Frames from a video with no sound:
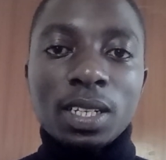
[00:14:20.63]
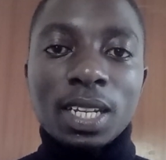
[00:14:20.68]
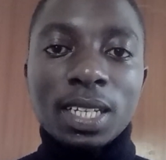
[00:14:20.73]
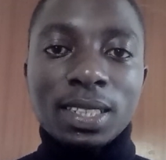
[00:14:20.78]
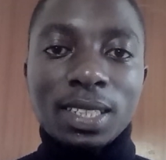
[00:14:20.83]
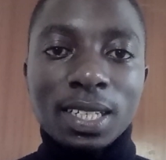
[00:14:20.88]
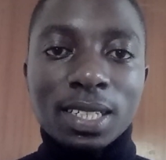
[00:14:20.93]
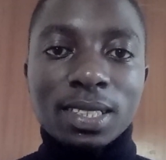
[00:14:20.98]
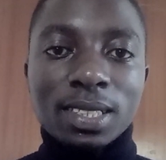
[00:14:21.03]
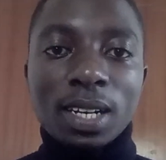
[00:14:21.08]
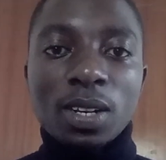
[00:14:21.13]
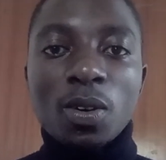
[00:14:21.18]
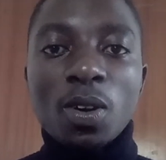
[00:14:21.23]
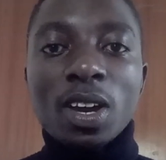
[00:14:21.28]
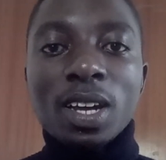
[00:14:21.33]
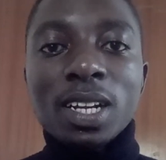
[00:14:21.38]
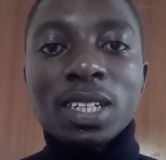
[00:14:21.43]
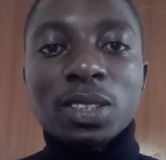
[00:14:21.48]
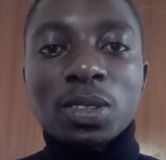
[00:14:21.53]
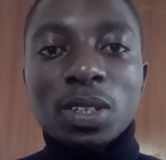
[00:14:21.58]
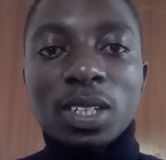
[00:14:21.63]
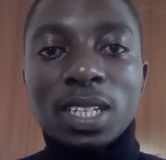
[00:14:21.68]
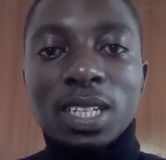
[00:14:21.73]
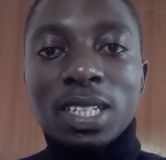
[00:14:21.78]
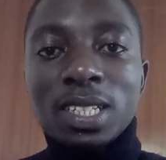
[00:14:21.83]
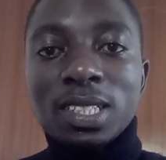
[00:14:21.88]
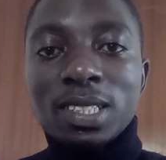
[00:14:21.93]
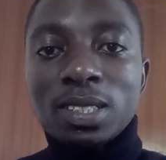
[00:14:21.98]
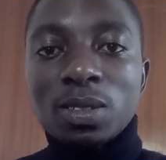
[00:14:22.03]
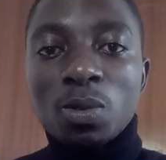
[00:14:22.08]
things that the organization
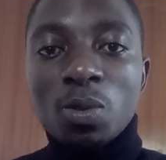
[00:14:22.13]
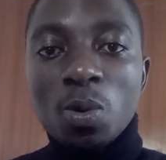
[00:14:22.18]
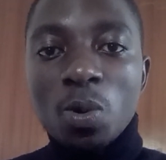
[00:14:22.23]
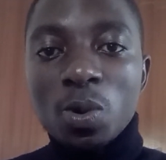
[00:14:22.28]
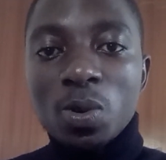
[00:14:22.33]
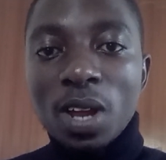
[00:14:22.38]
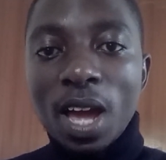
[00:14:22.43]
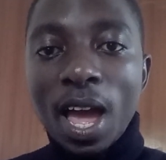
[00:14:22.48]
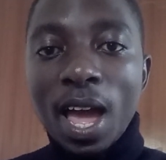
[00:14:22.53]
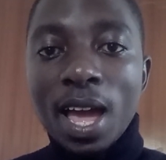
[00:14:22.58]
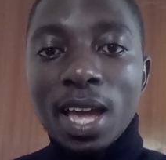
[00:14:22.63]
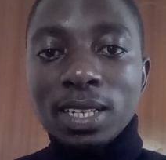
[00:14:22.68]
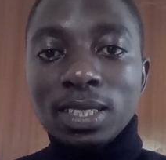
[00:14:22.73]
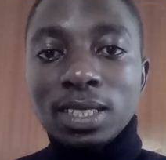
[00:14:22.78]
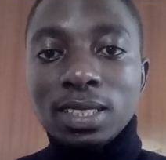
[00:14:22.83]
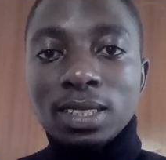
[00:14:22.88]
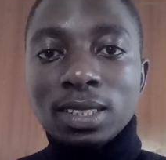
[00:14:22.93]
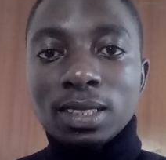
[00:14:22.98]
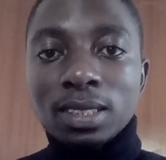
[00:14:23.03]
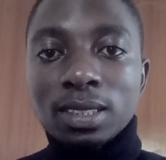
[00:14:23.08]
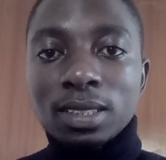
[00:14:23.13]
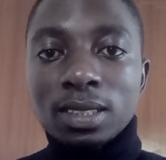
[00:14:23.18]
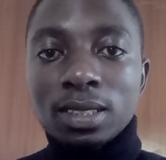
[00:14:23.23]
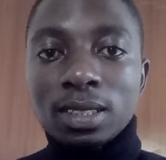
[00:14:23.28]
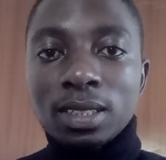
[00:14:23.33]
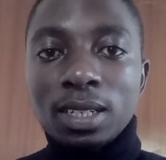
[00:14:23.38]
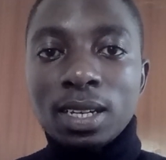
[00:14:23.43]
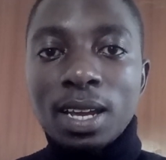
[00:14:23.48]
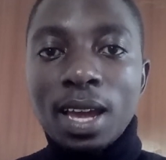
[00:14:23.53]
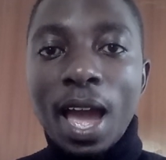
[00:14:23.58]
is good at
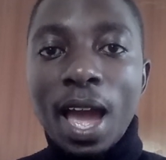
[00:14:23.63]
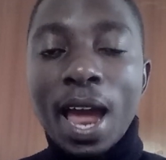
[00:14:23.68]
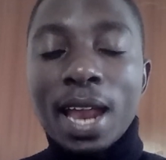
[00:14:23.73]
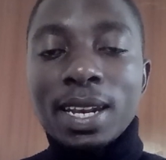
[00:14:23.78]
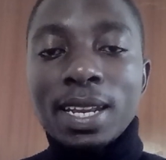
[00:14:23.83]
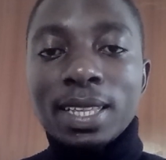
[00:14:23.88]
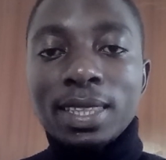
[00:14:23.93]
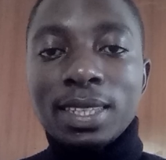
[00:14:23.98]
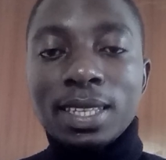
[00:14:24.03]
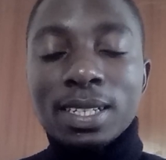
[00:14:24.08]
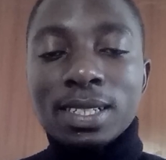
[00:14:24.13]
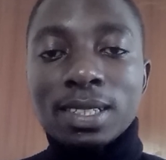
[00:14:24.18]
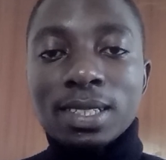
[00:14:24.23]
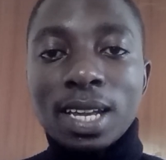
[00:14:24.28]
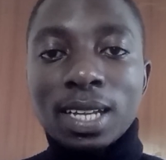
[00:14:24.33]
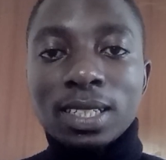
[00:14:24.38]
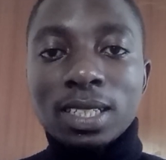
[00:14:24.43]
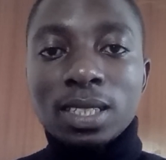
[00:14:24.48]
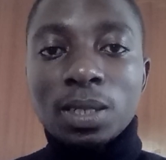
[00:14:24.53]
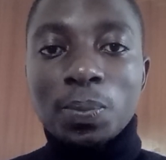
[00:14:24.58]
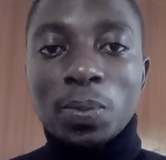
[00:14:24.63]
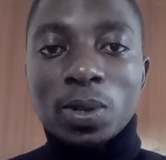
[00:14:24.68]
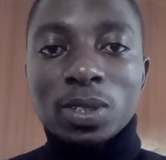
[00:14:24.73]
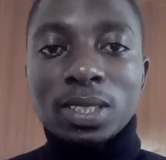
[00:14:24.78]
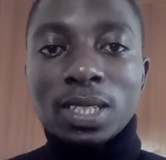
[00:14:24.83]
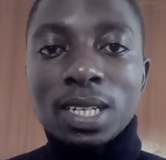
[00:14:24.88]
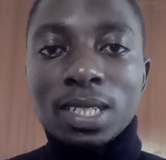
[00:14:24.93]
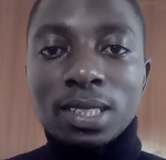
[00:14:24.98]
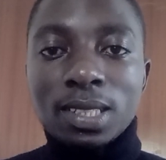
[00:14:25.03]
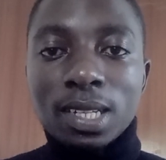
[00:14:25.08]
and the things that it
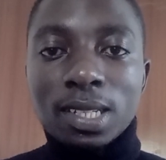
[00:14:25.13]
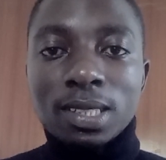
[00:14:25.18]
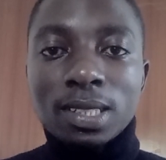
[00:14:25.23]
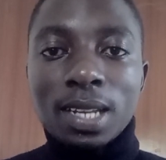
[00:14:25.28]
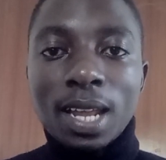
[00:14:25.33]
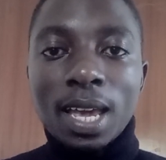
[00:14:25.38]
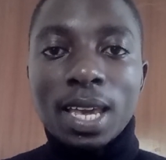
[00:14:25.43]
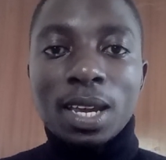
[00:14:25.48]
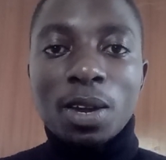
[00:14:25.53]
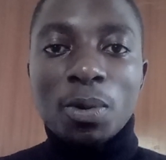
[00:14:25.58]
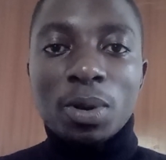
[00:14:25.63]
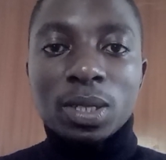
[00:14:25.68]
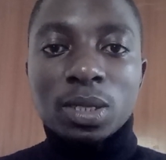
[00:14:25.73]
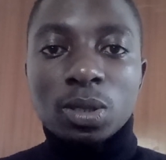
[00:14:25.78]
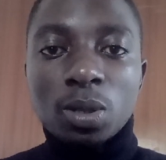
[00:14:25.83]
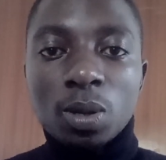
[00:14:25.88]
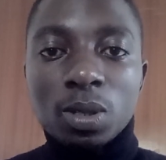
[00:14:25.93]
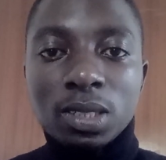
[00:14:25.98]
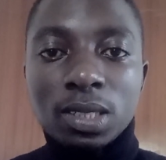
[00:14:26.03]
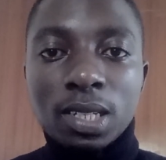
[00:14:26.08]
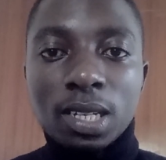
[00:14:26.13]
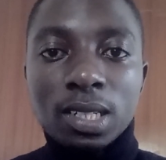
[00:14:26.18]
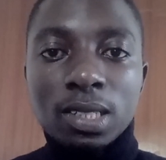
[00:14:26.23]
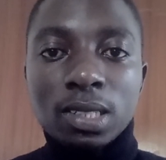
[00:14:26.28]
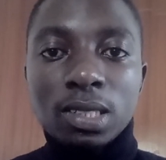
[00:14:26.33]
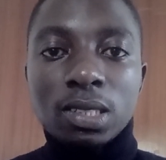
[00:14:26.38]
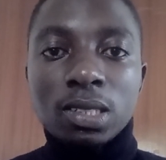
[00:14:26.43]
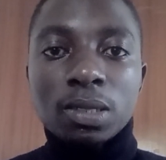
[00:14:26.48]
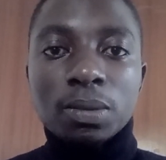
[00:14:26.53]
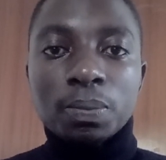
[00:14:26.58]
possesses, like
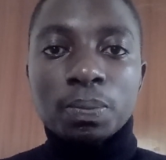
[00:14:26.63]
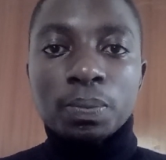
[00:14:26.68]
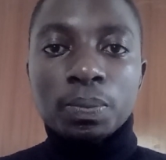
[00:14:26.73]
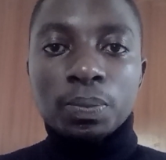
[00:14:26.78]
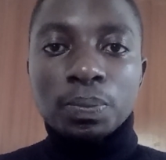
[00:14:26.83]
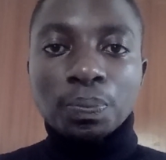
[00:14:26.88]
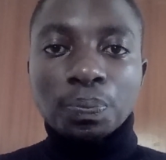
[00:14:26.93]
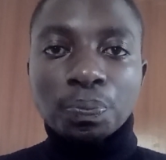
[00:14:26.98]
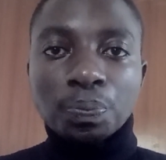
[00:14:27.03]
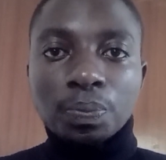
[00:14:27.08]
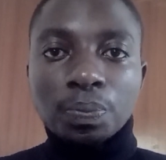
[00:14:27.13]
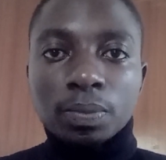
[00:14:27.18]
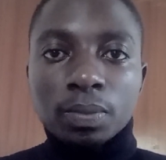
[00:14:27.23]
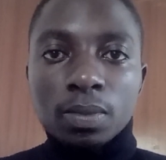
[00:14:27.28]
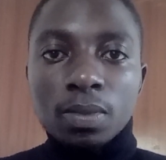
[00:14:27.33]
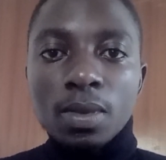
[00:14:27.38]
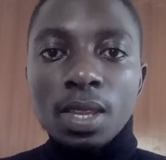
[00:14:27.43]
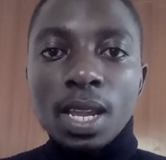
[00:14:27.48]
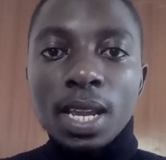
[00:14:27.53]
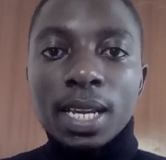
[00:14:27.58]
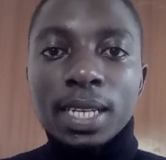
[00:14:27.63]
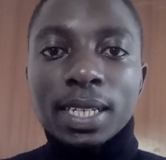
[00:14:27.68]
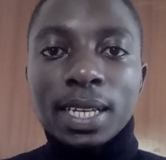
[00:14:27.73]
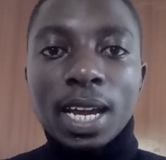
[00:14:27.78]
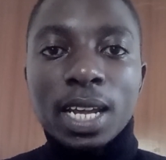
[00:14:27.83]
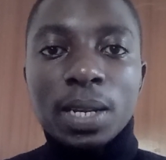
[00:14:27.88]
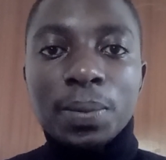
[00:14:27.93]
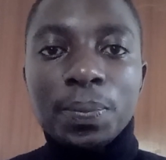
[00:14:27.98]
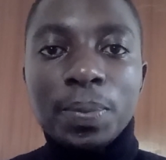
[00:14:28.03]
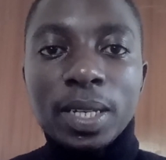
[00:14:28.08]
resources, it
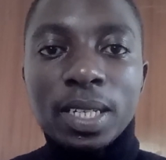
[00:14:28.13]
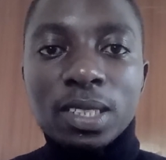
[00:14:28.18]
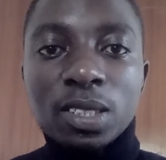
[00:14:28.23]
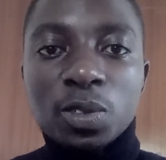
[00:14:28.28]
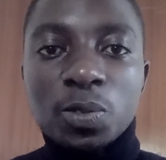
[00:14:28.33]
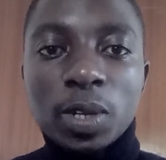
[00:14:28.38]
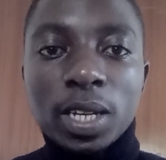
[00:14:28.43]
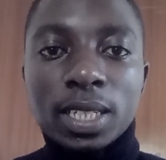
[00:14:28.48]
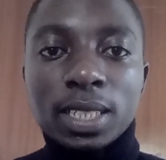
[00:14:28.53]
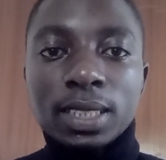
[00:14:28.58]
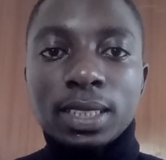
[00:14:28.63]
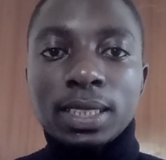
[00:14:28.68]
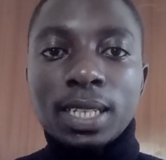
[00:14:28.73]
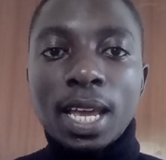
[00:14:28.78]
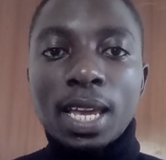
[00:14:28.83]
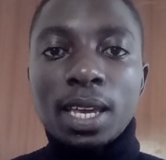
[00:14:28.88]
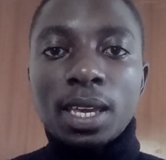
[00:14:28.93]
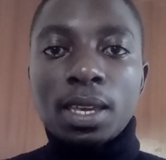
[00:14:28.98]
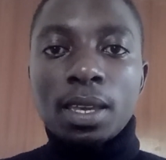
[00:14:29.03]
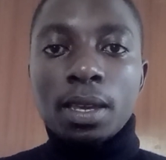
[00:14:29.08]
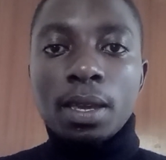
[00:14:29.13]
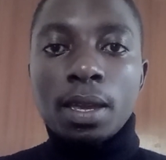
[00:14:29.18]
can be a strength, like